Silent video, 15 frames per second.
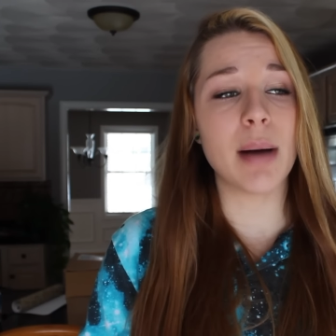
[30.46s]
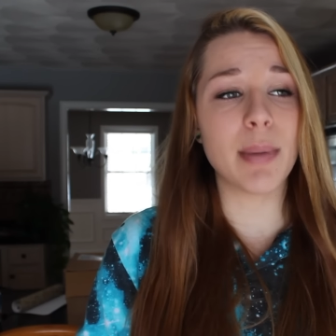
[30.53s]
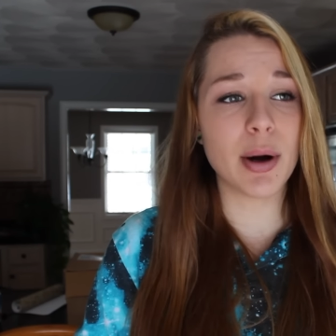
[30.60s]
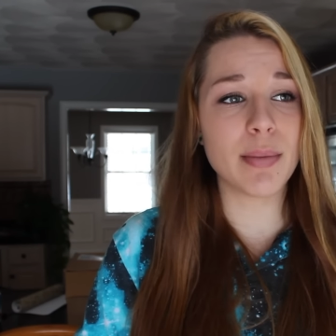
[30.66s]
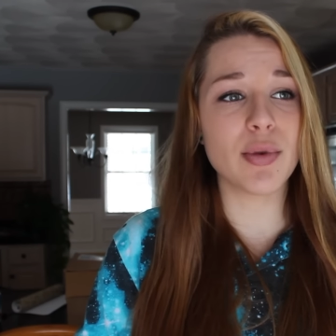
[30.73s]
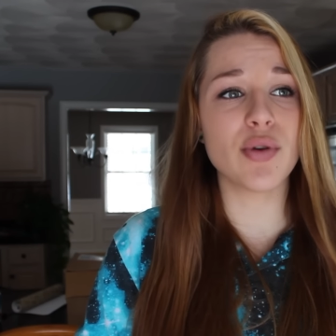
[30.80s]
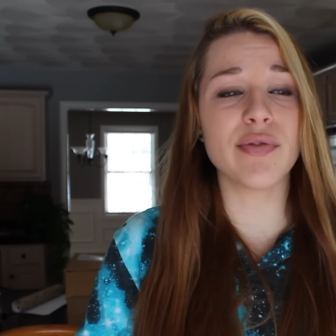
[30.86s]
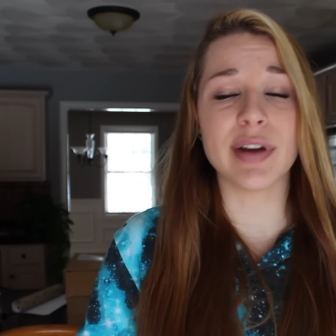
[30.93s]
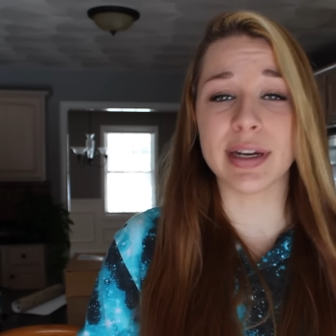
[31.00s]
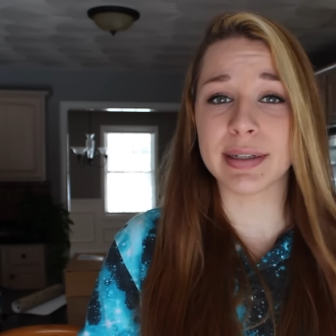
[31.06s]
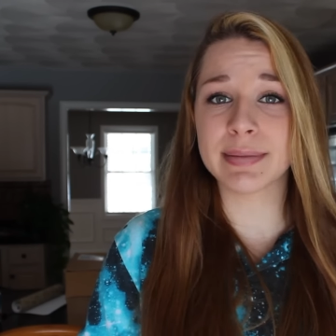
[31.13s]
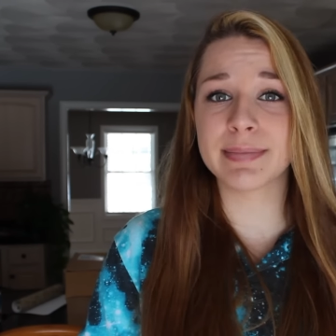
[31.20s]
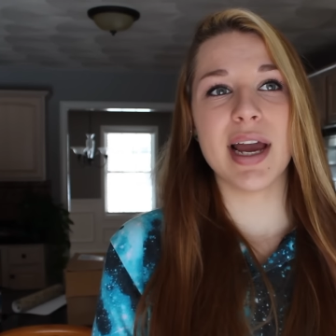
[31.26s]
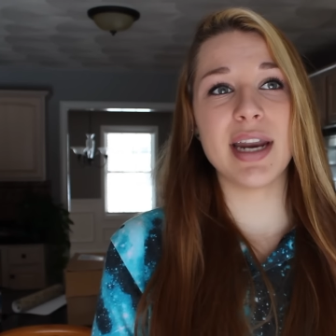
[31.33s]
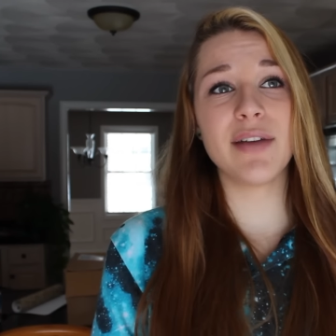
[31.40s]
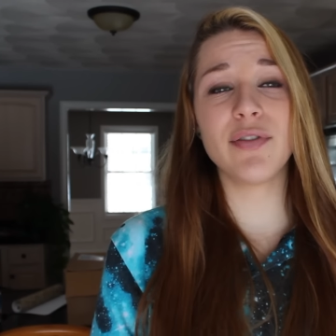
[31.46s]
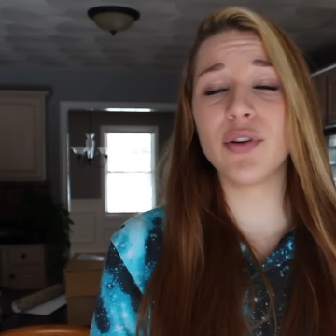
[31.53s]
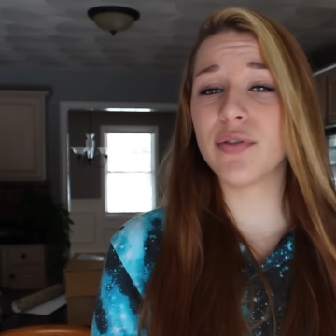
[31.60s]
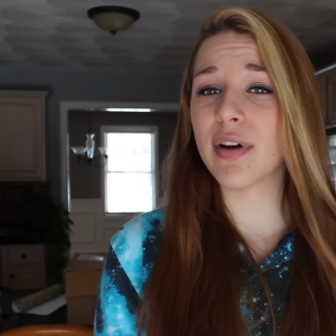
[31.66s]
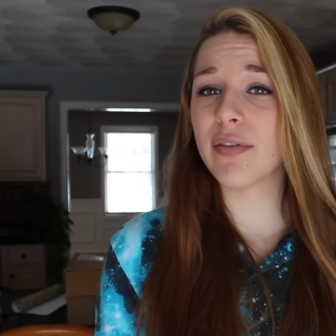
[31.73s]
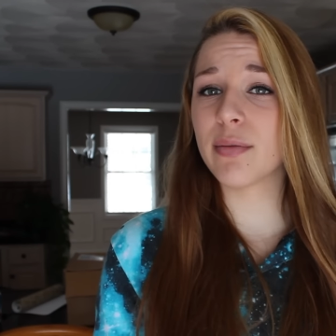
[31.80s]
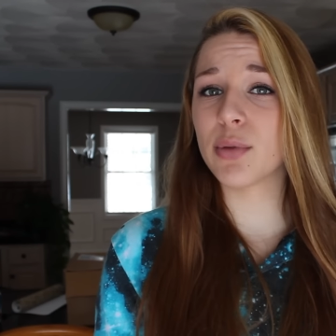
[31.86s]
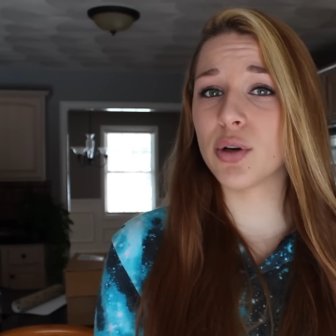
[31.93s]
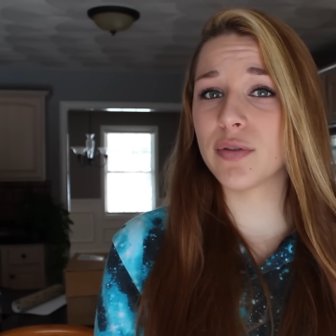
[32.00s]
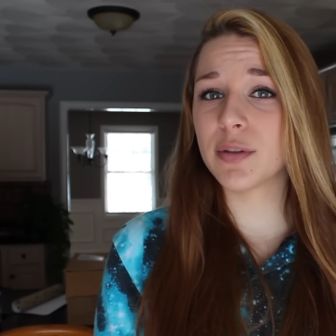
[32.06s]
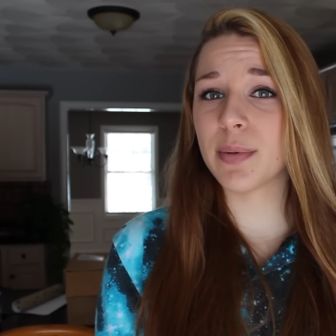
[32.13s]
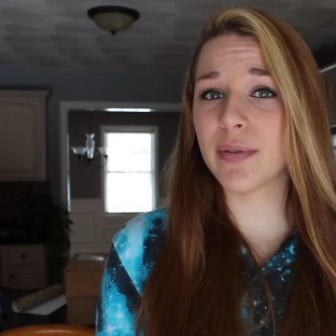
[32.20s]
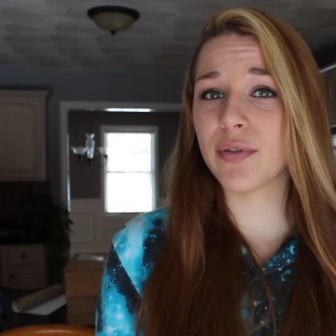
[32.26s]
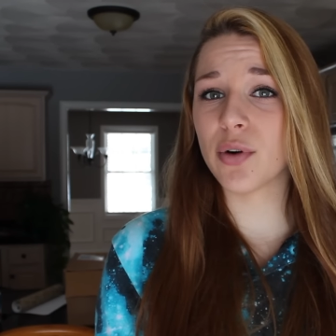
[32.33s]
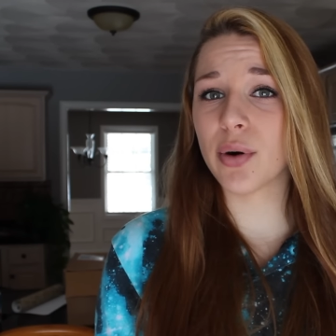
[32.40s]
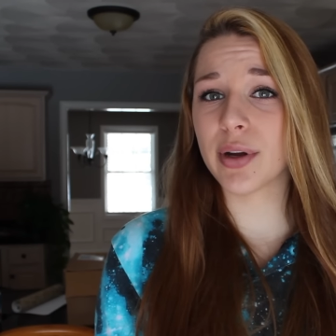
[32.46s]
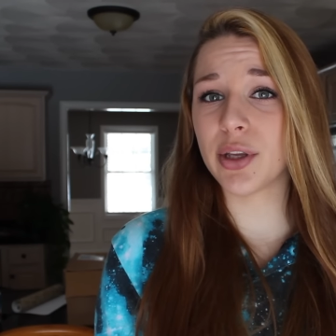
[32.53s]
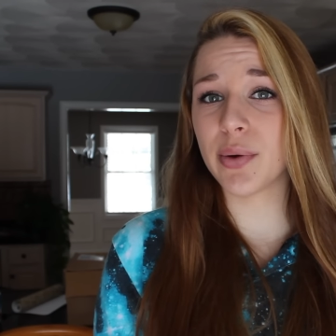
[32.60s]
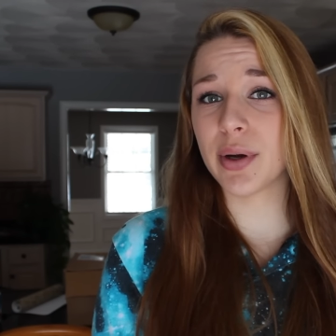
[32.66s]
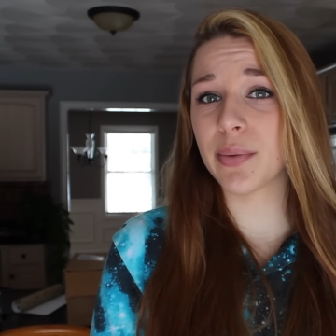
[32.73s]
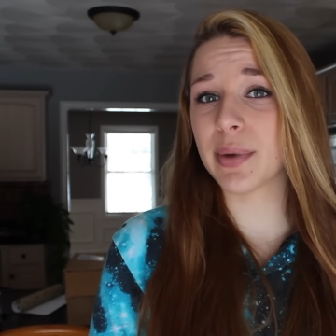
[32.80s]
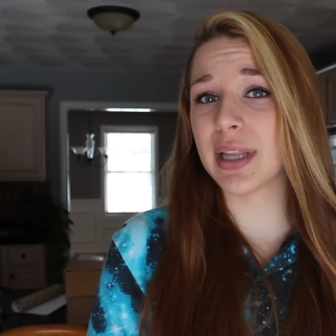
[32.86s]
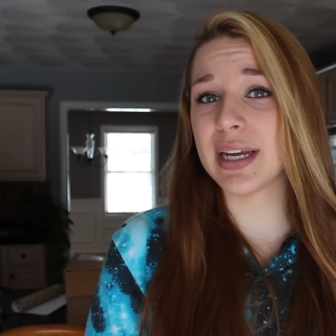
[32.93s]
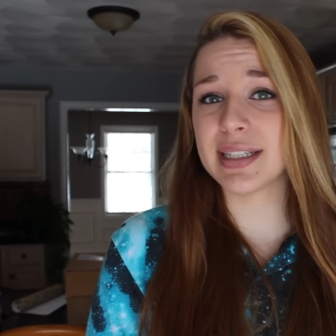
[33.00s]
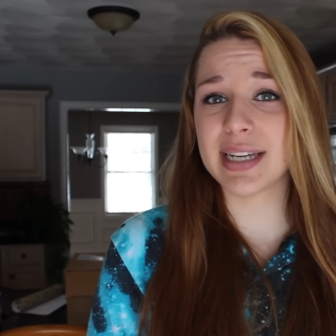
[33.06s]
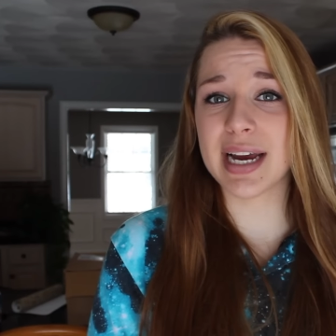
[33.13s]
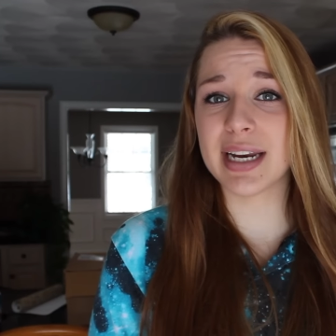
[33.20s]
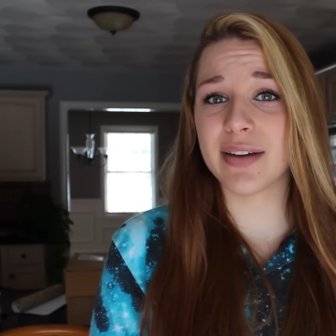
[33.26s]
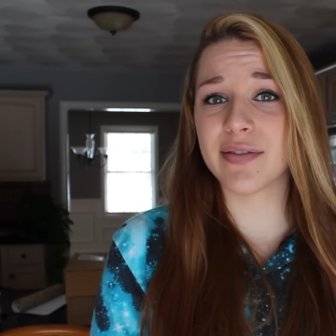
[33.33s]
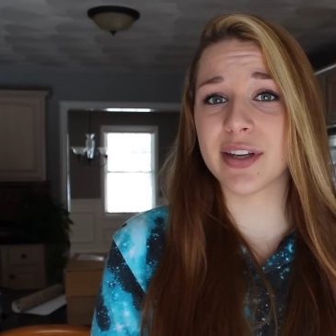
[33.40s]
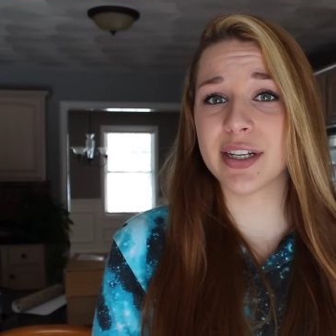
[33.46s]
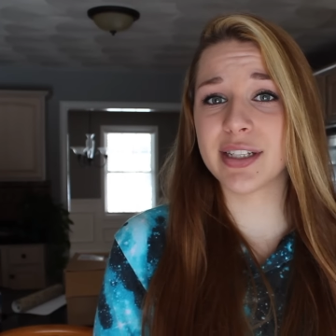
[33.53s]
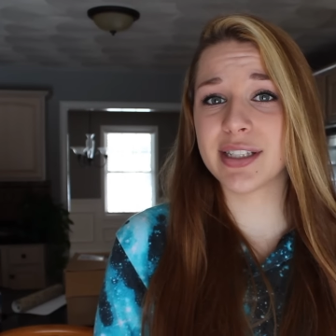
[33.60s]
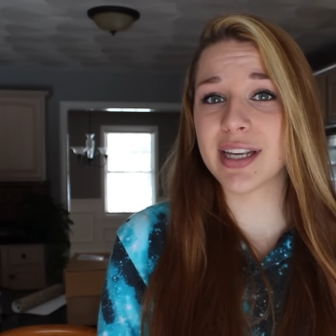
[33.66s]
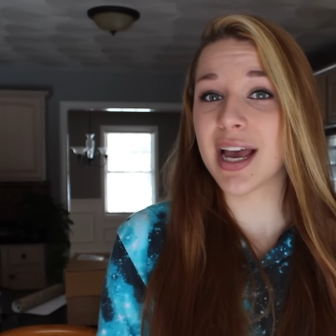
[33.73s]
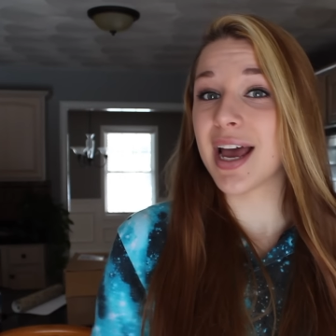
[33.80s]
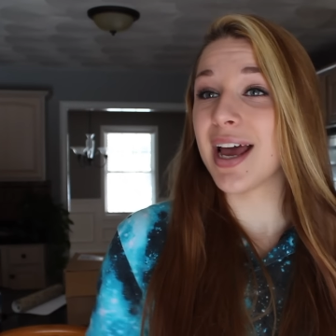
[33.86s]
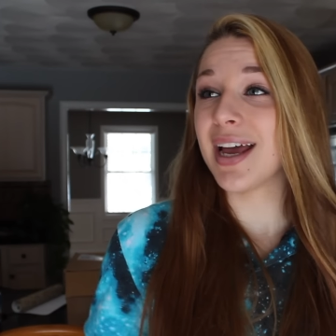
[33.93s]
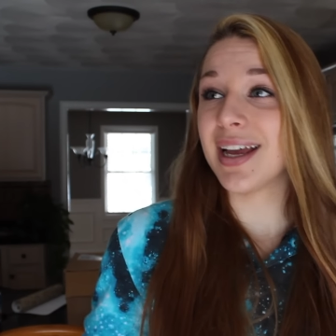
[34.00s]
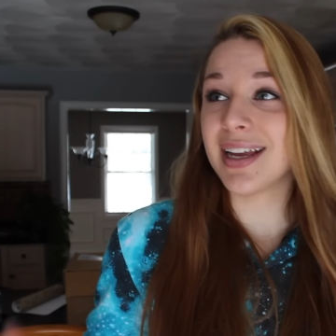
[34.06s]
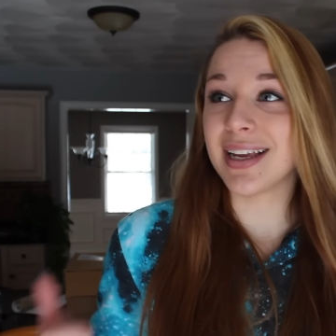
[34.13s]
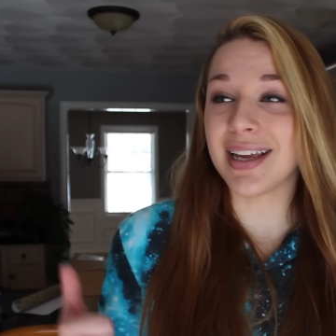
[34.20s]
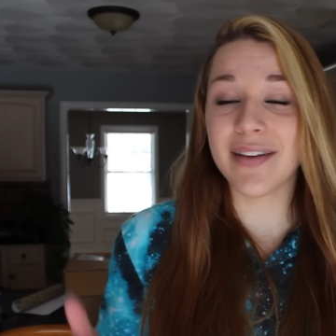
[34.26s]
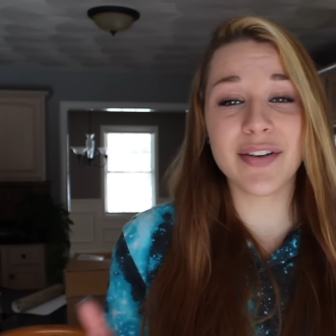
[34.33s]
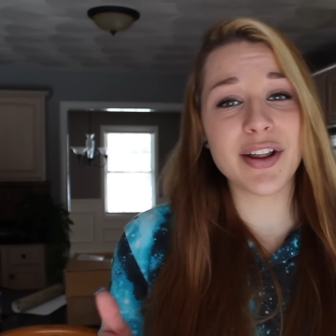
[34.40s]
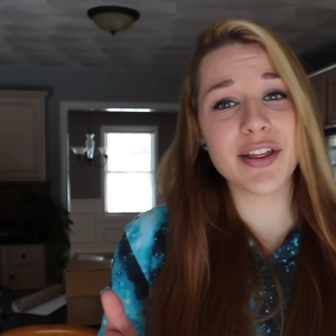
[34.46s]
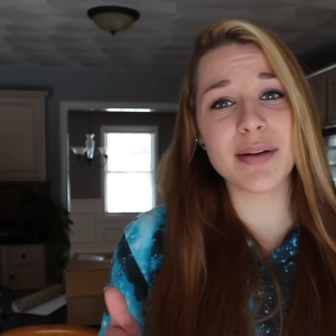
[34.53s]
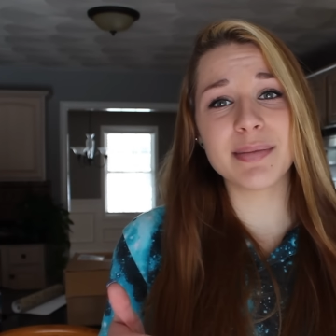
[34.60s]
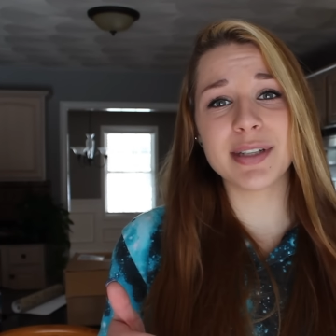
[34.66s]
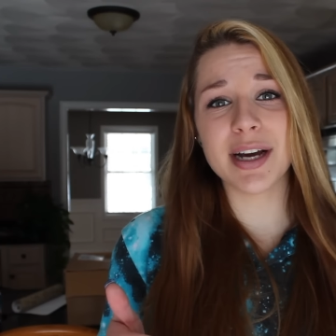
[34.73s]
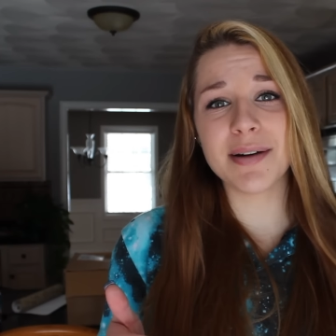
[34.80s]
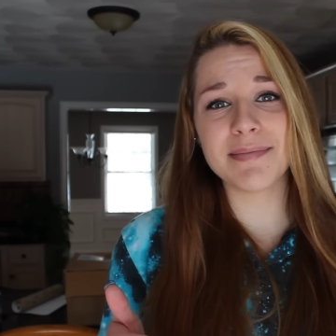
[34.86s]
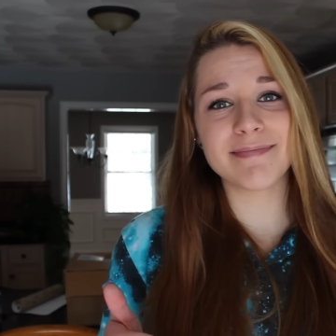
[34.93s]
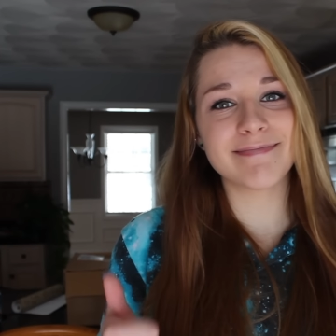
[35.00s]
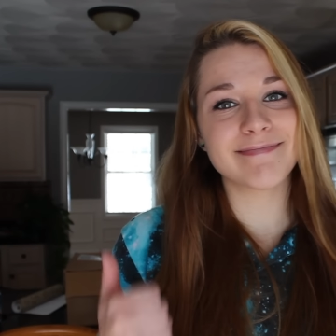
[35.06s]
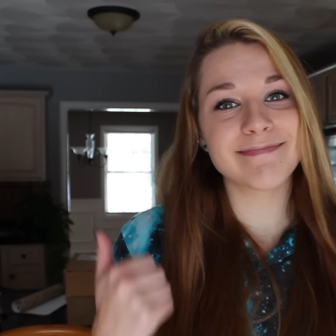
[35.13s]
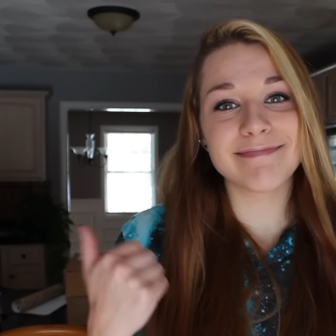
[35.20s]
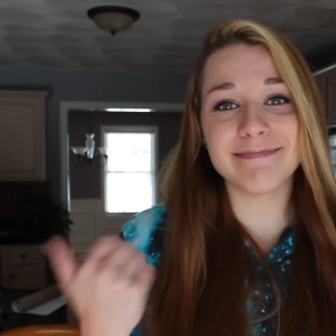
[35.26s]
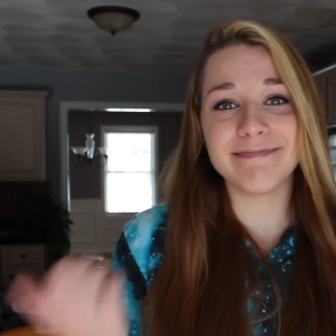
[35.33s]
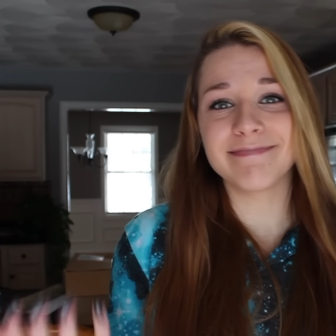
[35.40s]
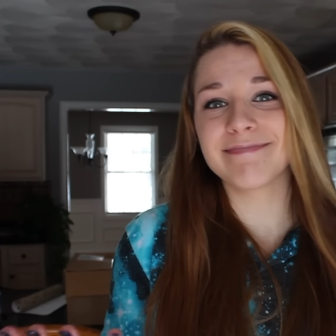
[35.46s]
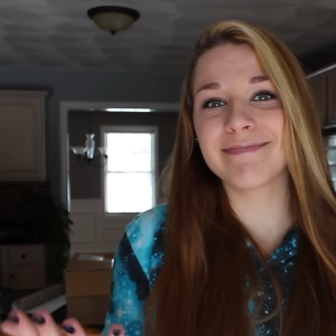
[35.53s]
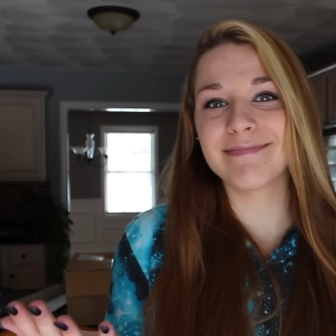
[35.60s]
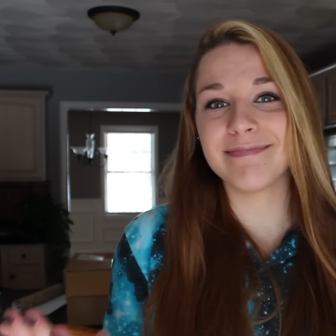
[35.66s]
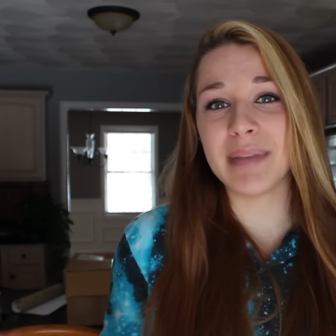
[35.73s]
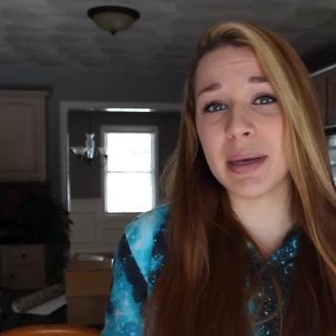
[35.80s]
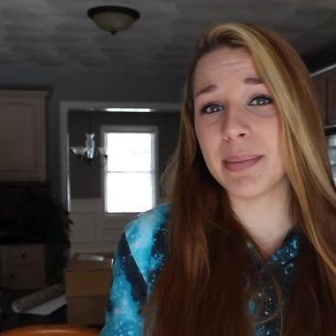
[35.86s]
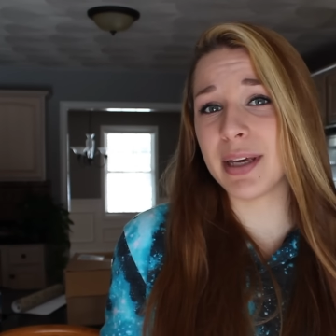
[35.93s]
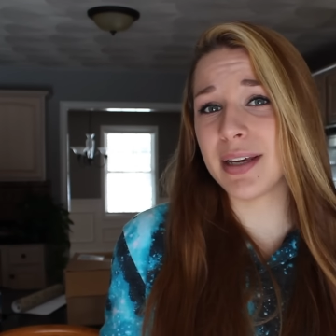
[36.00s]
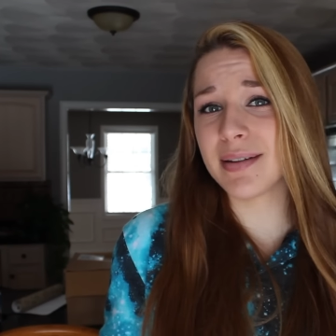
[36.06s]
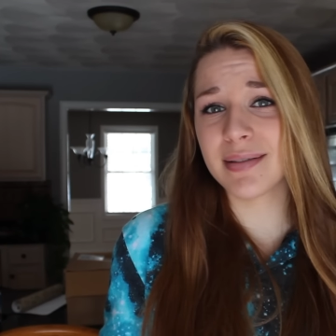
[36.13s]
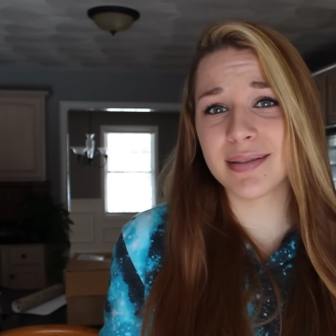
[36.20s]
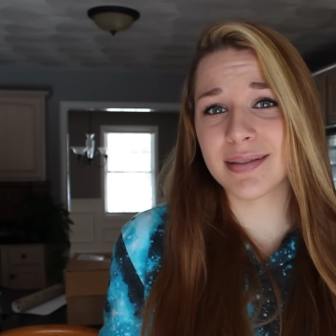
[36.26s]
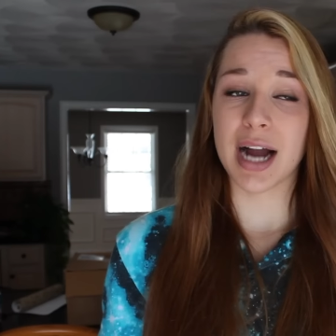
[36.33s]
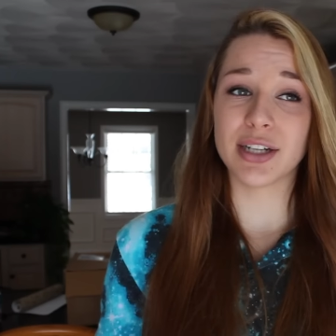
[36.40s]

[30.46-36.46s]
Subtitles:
about moving. And if you've ever moved before and you can relate to any of this, give it a thumbs up, maybe.